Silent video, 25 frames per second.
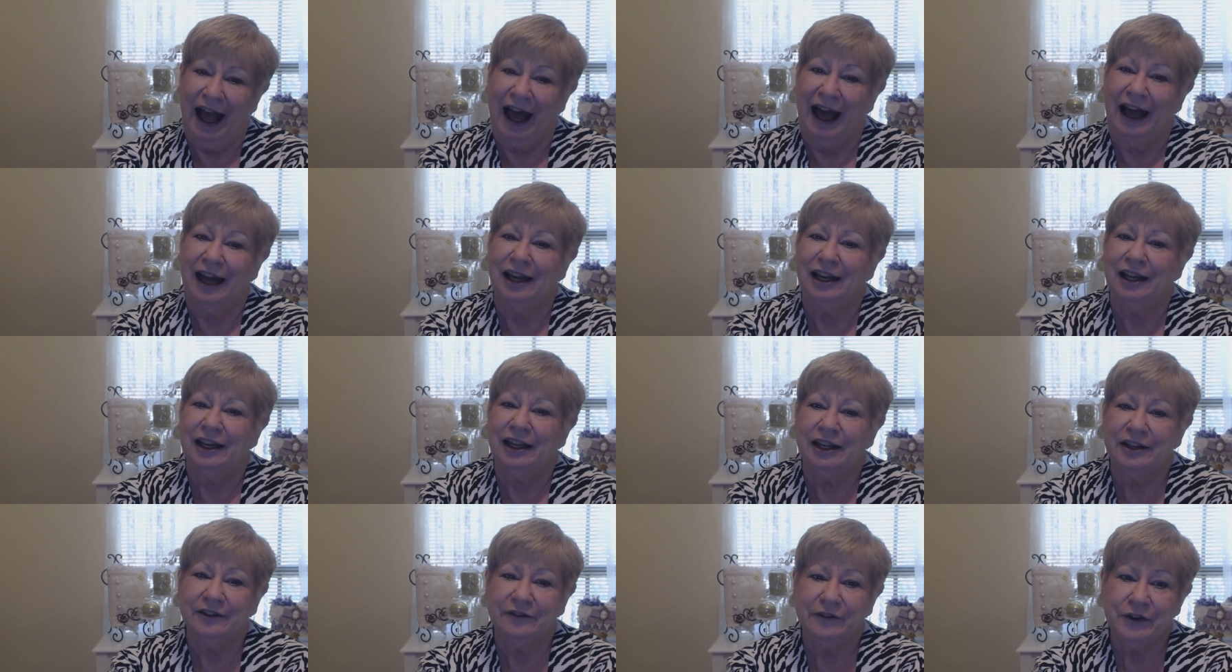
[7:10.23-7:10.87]
I
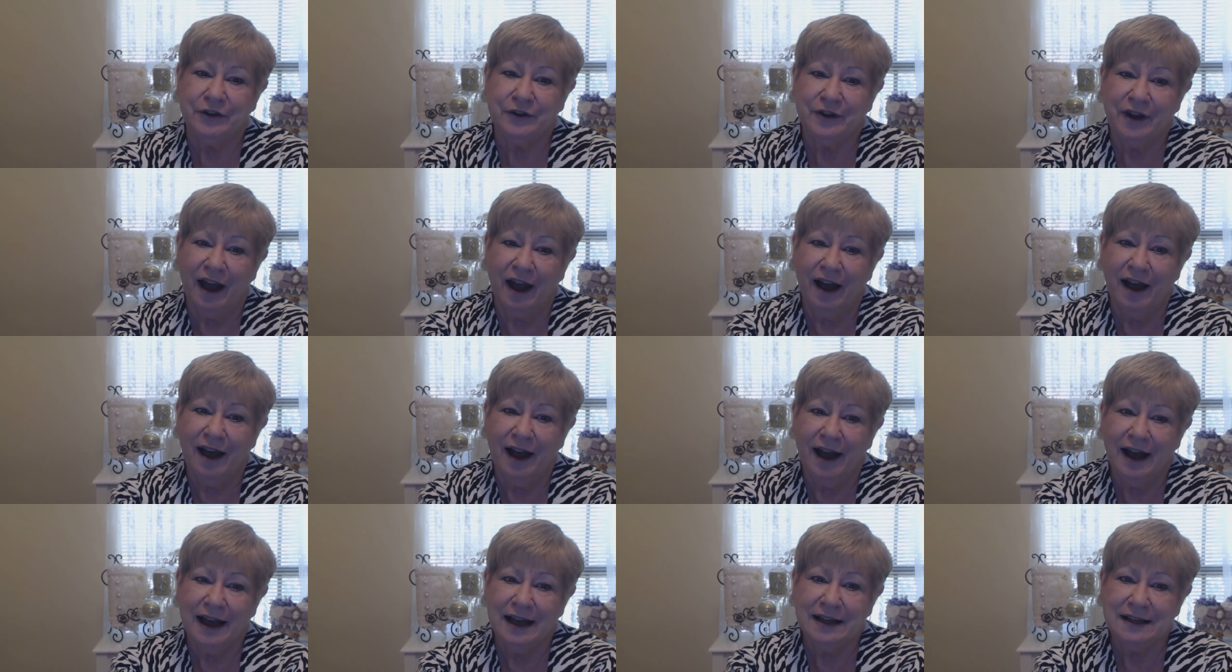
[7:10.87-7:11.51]
love you
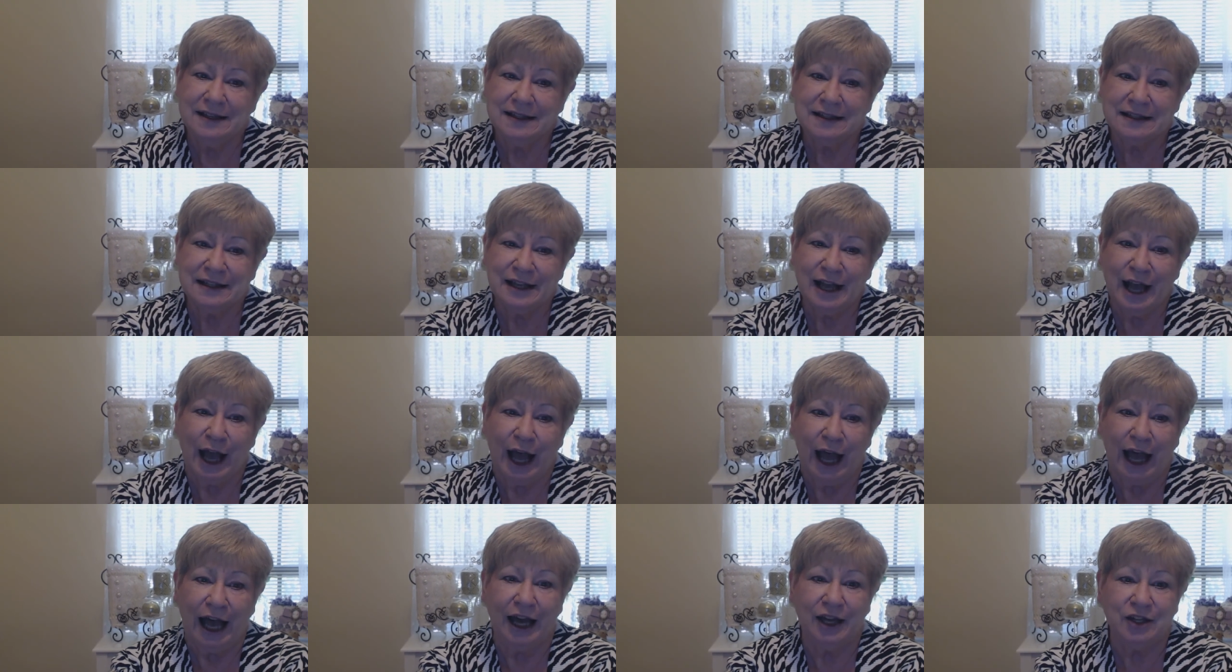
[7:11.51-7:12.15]
guys.
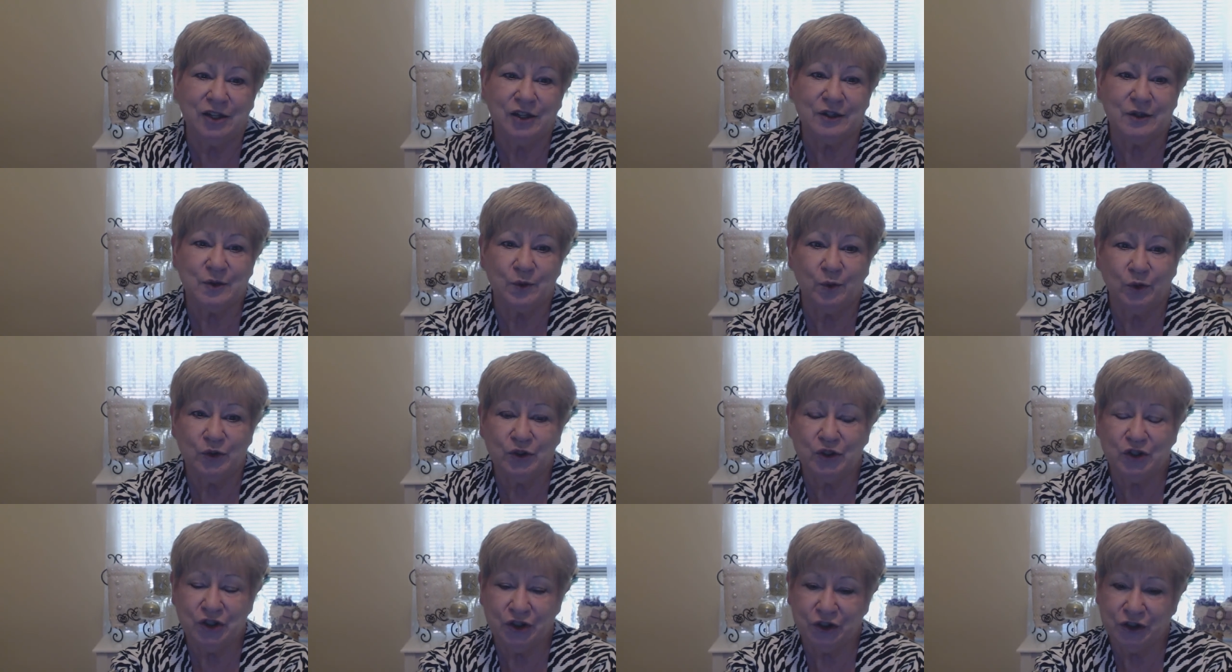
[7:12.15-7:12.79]
I just
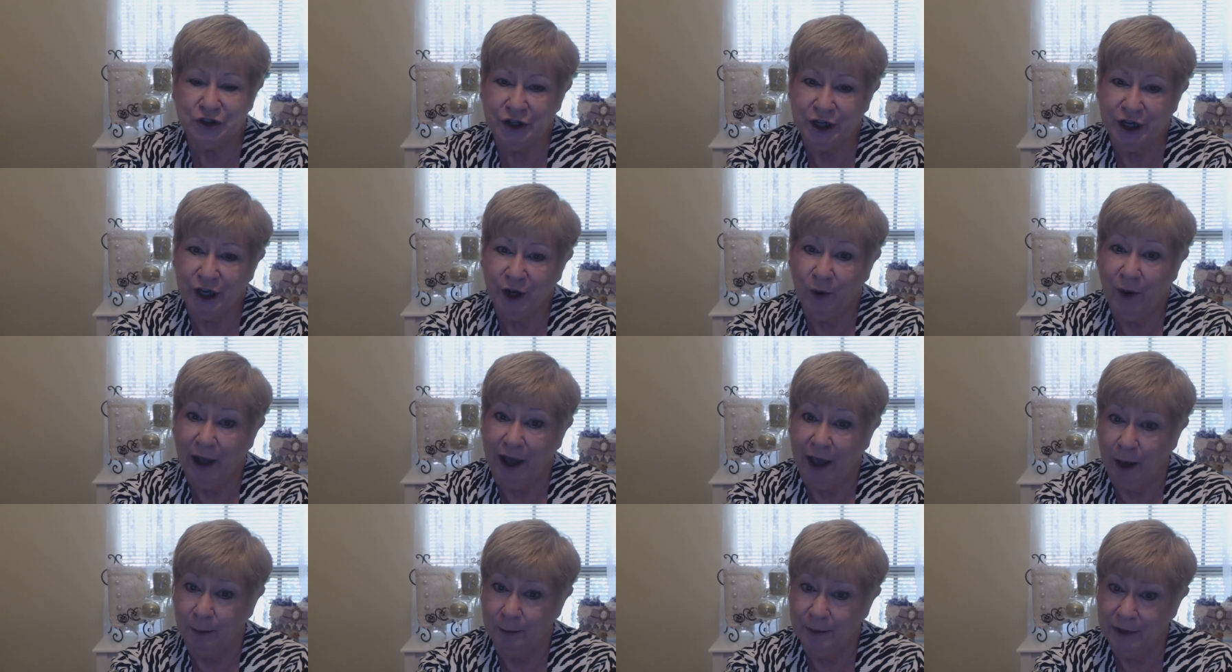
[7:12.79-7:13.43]
want you to know
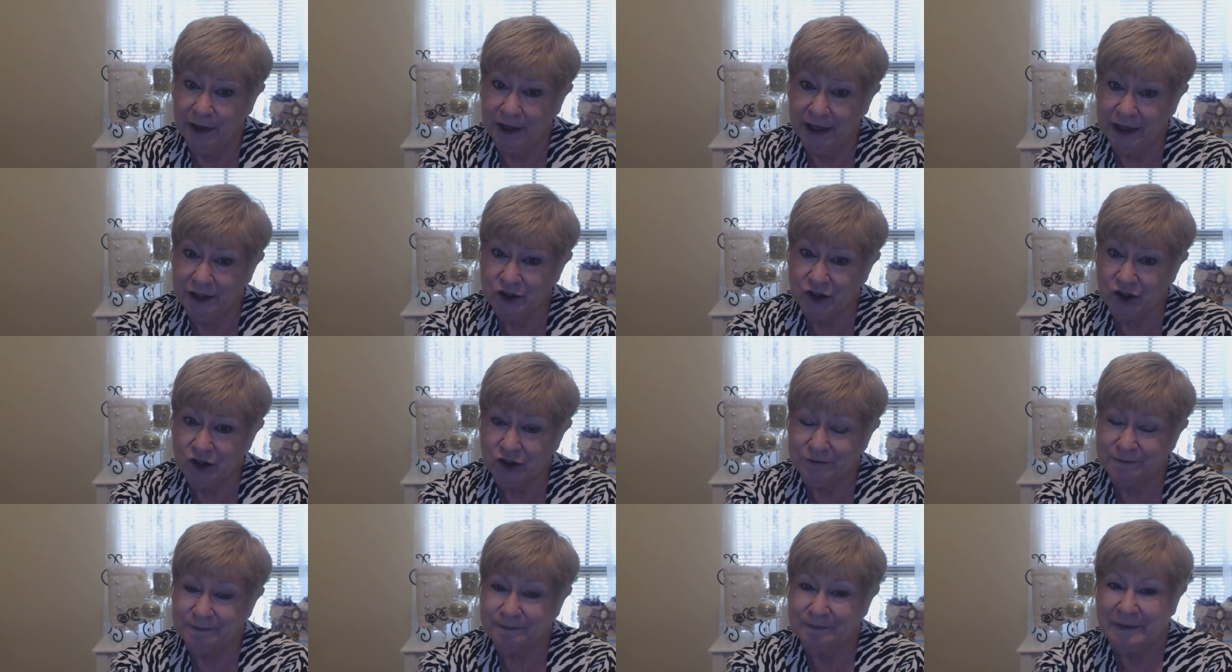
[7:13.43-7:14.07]
how
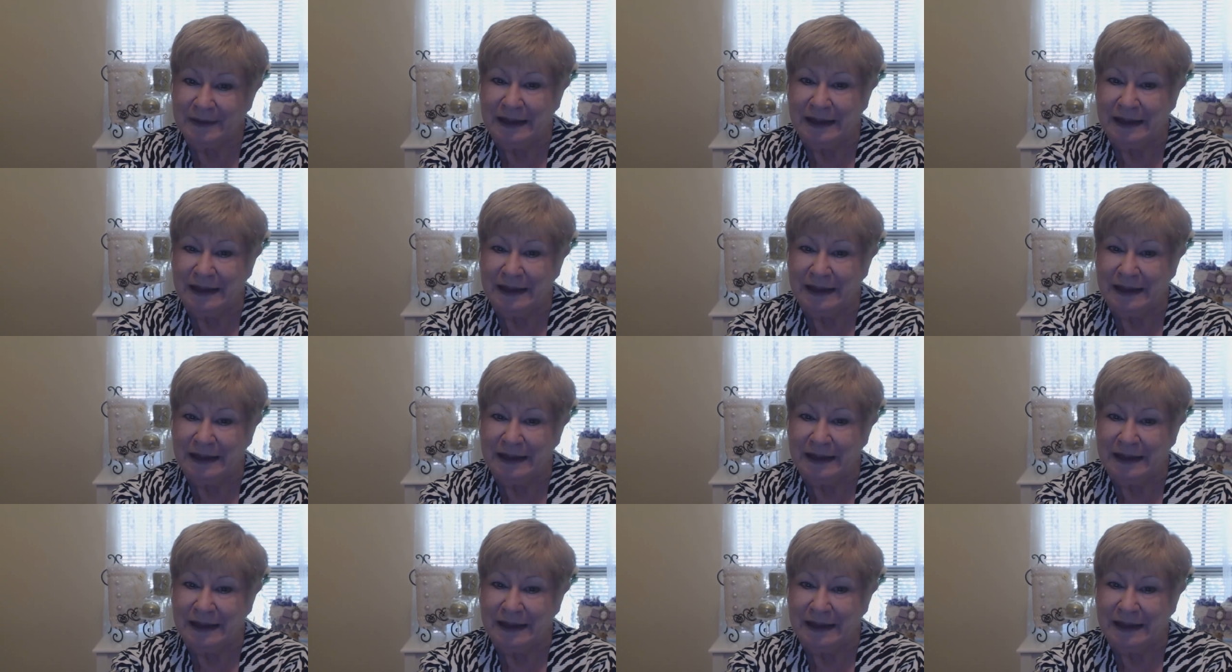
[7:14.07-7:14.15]
much,